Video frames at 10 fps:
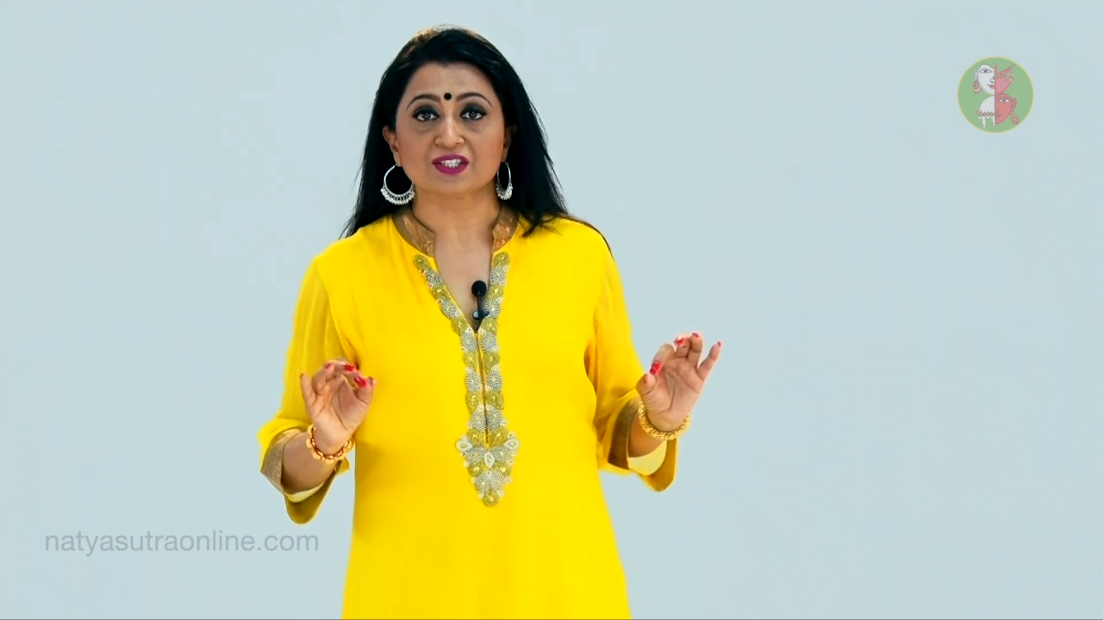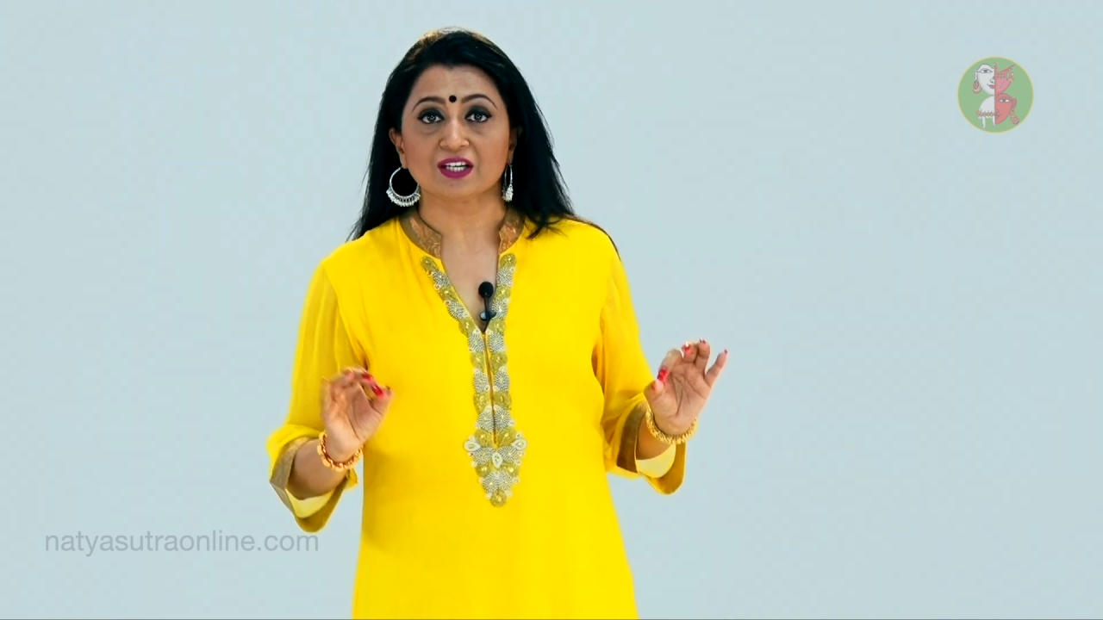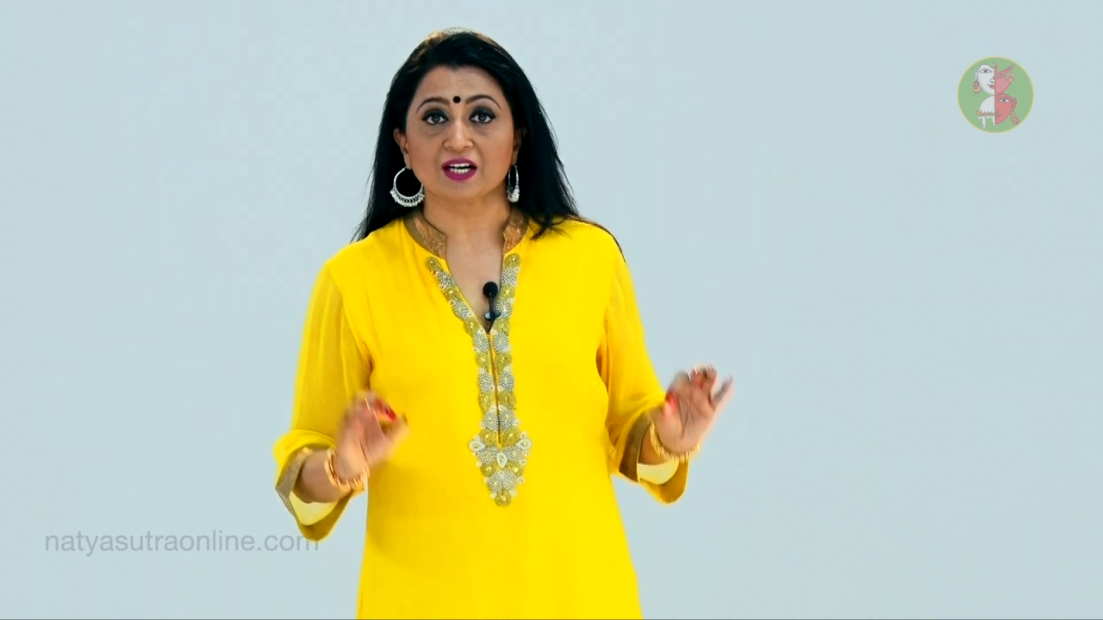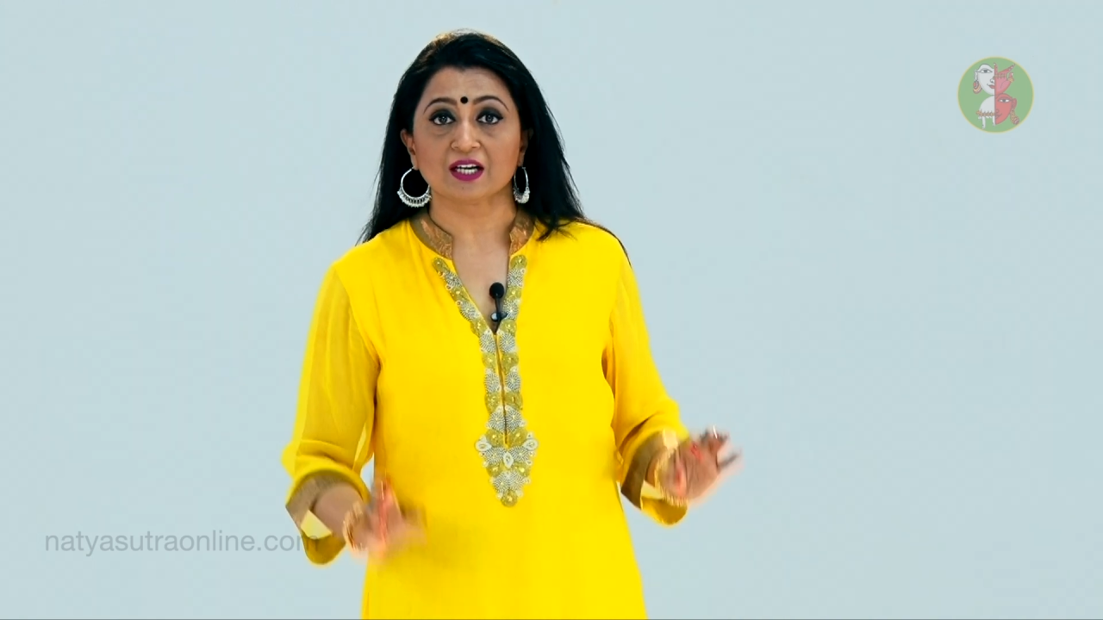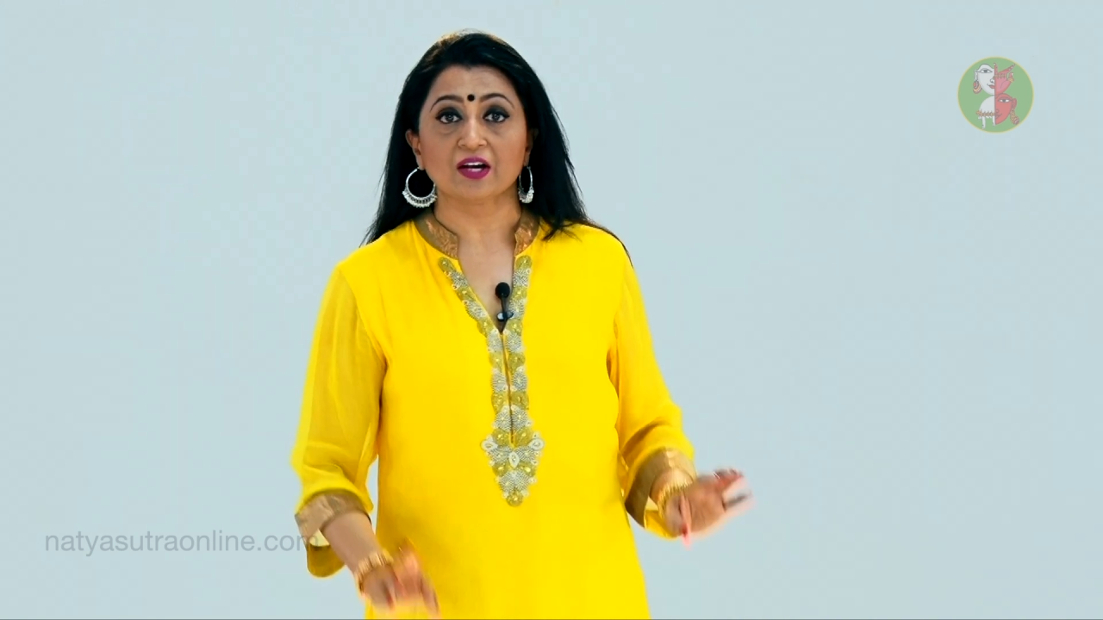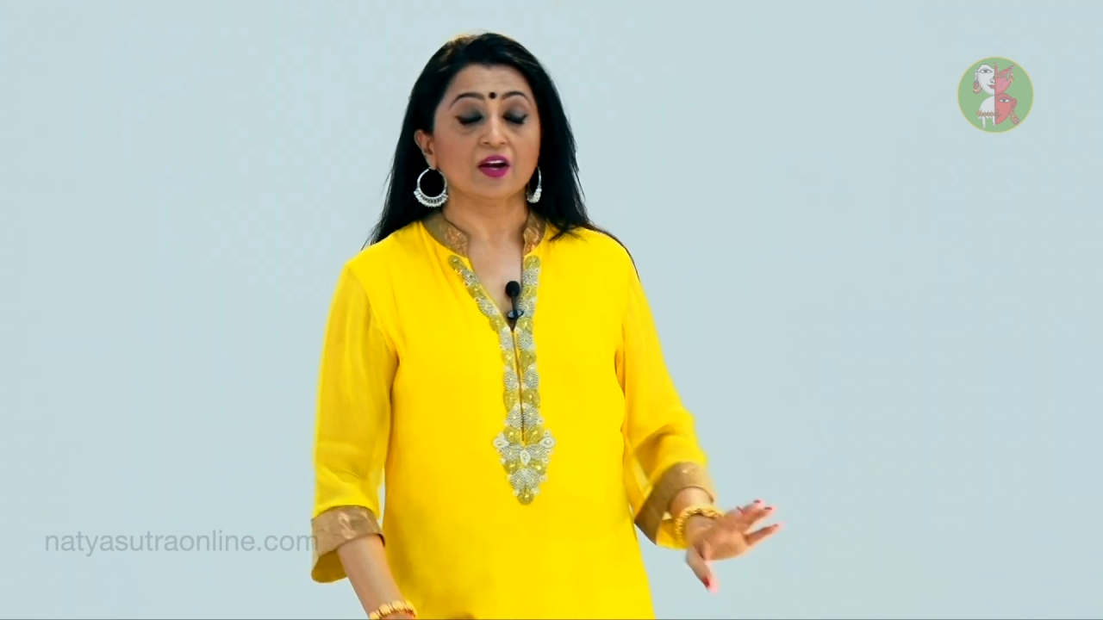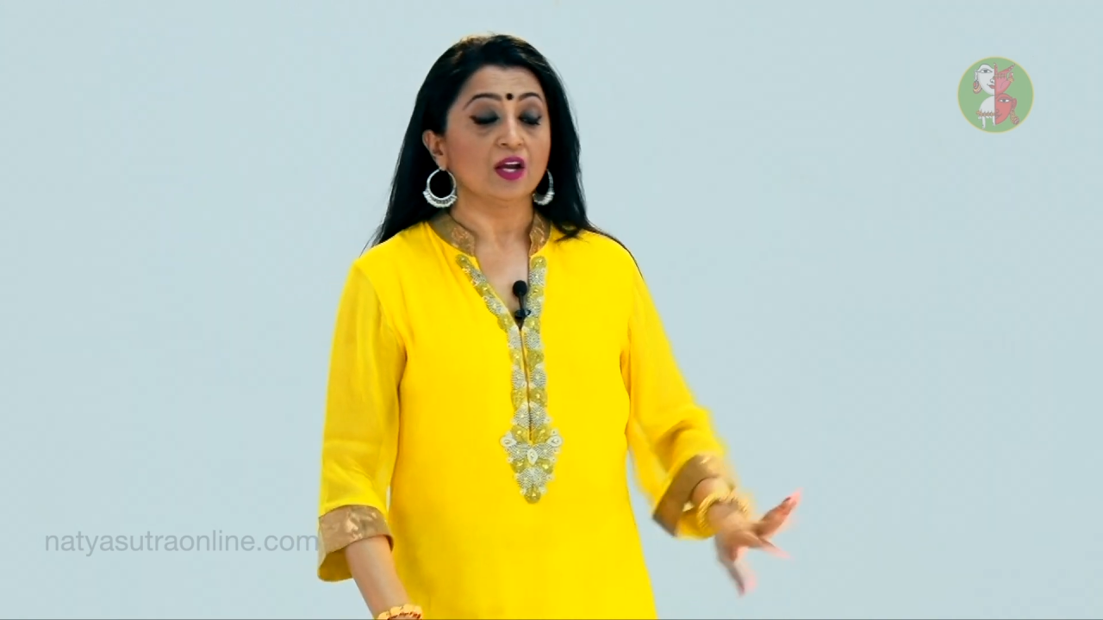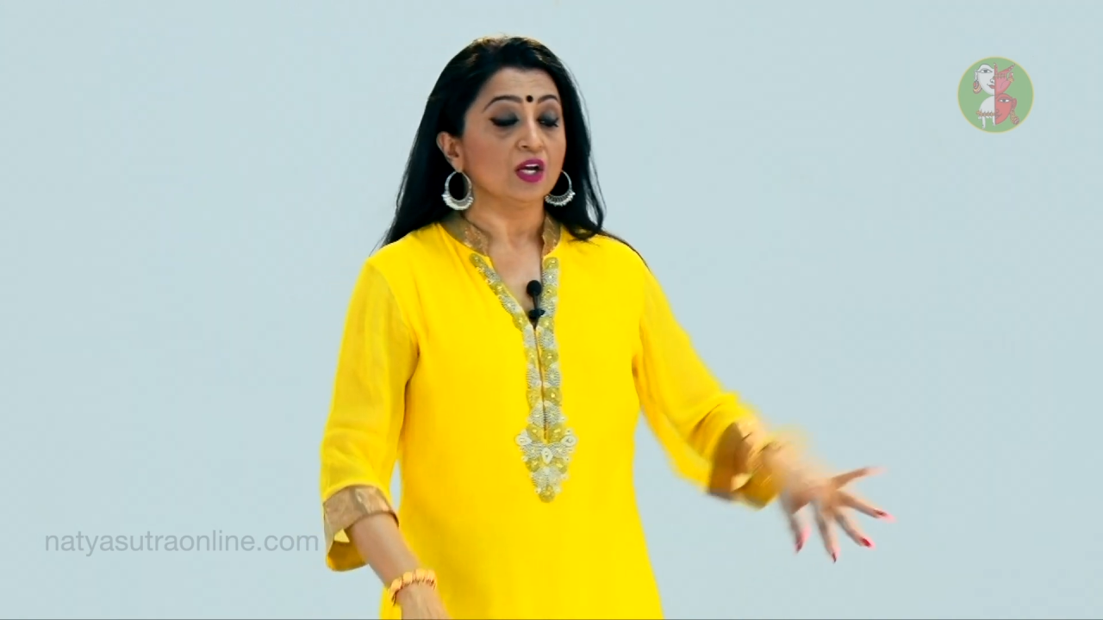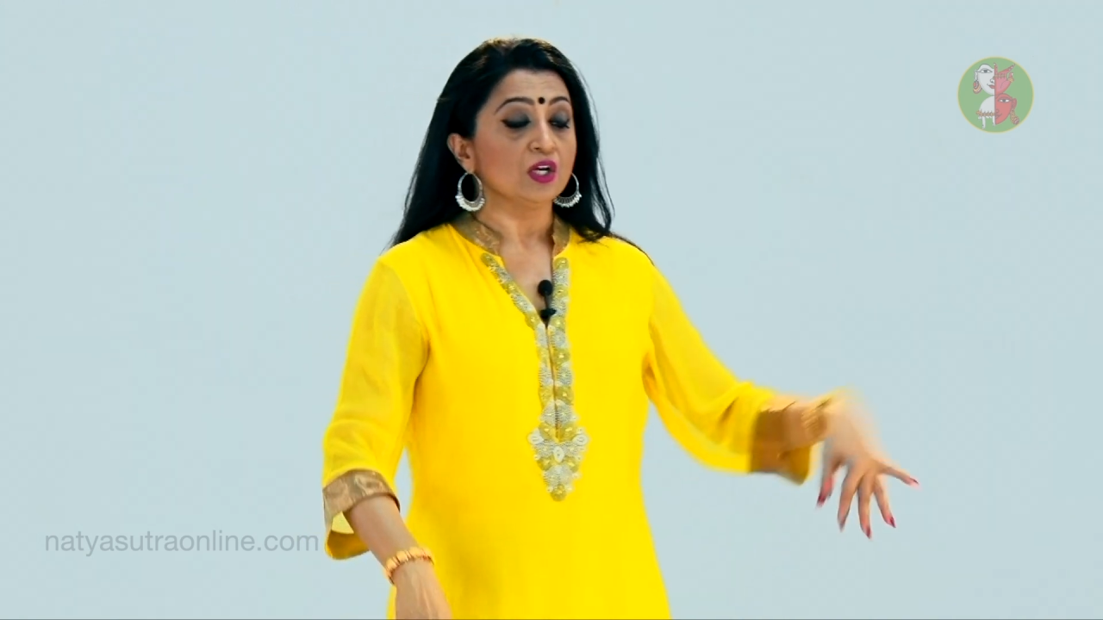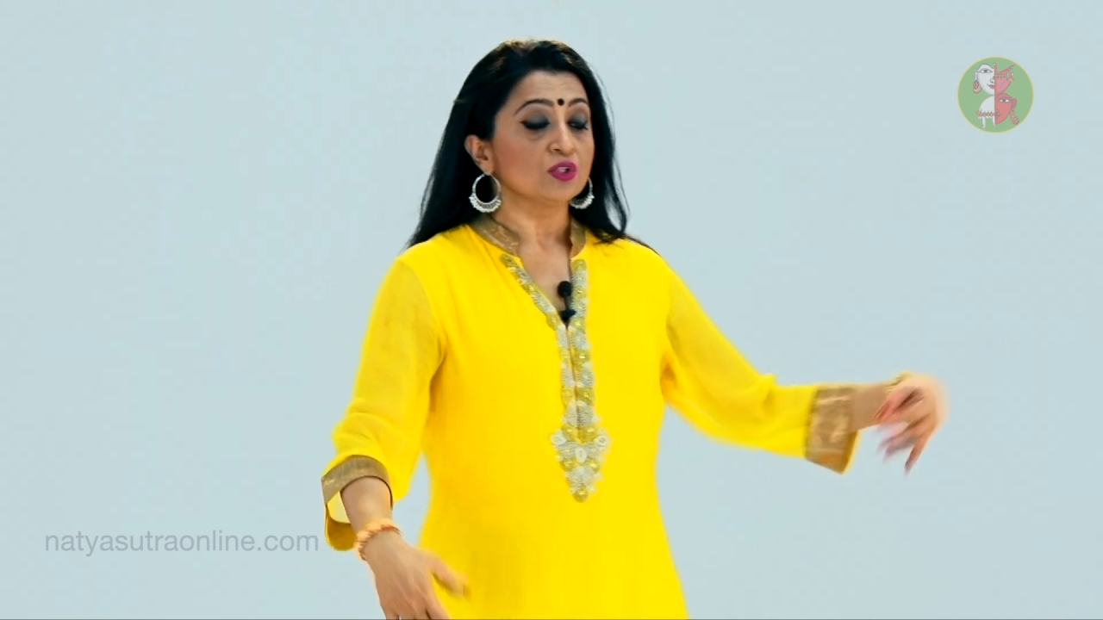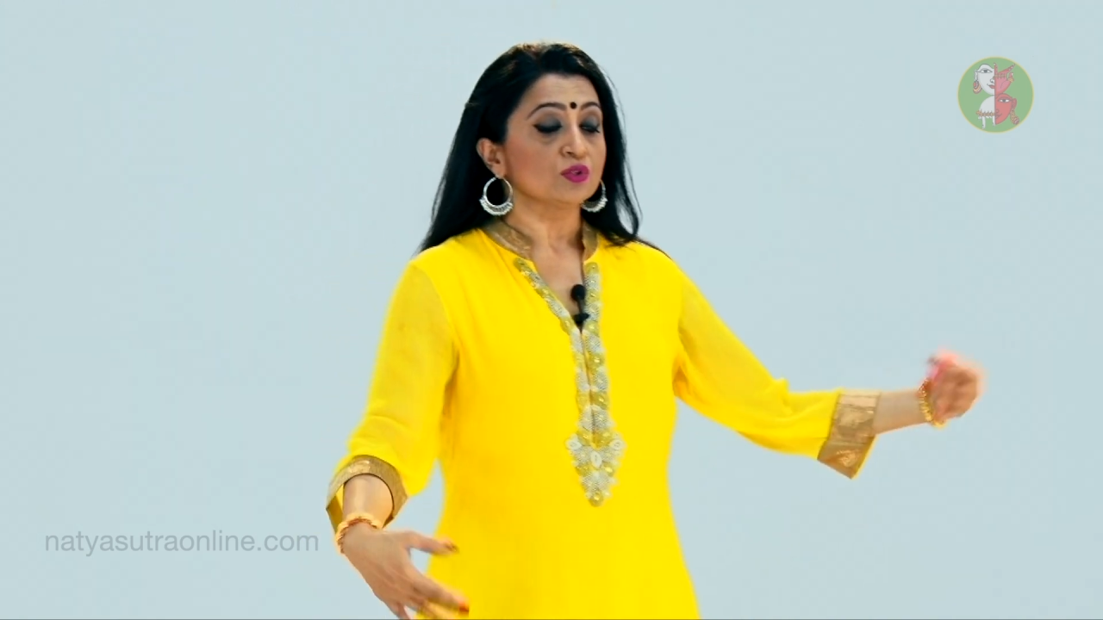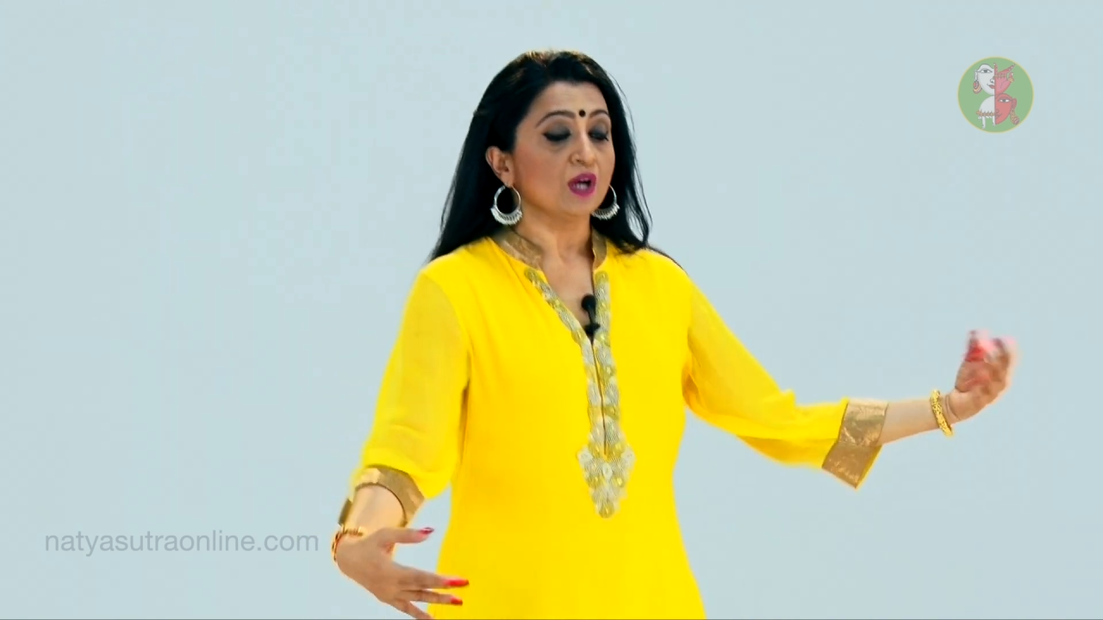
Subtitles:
Tarana. So